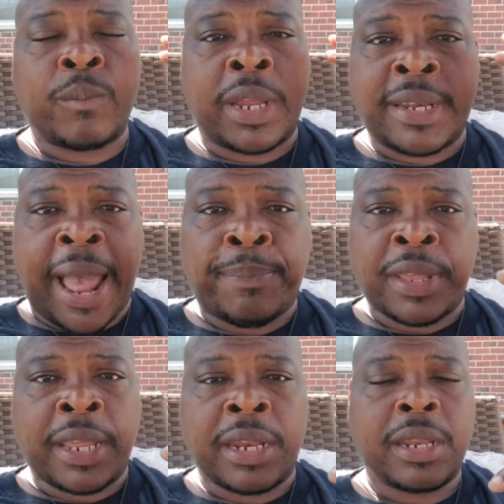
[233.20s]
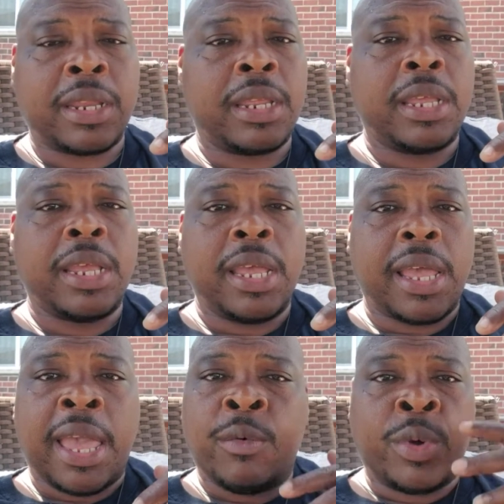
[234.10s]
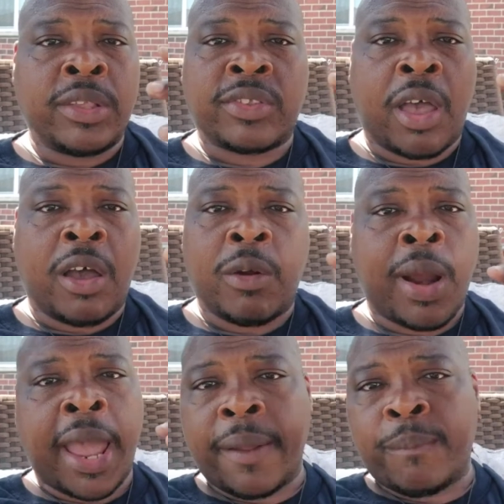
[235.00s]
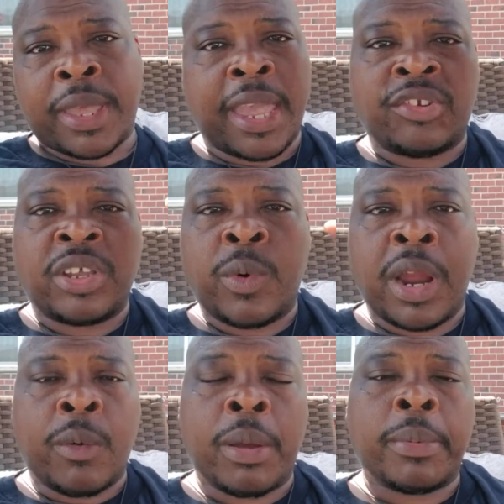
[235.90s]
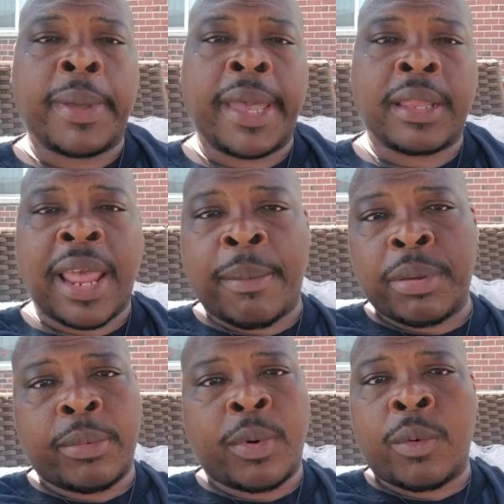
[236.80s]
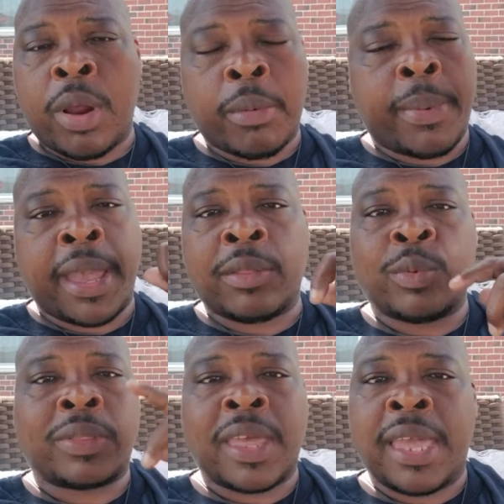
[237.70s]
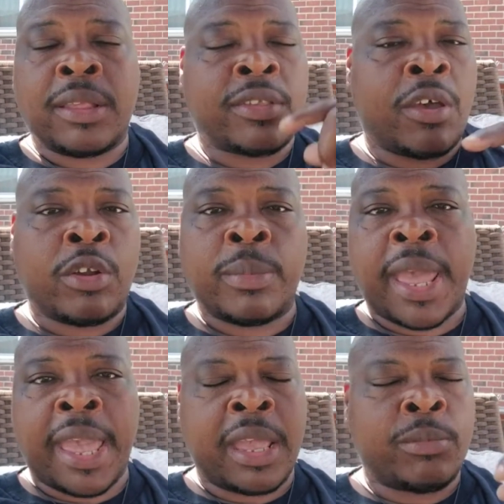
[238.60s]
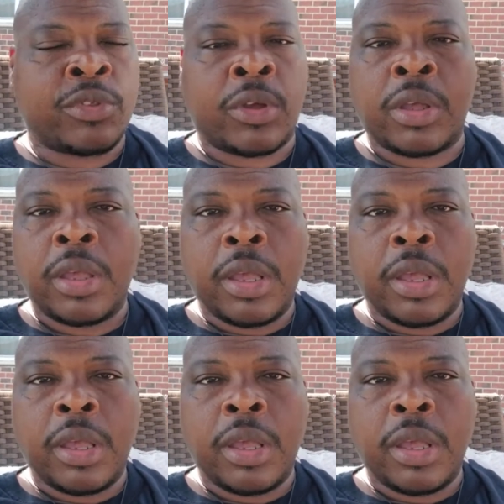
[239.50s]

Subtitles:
adopted it. And we saw, right, KG wearing rubber bands. Now people wear rubber bands with things on them, names or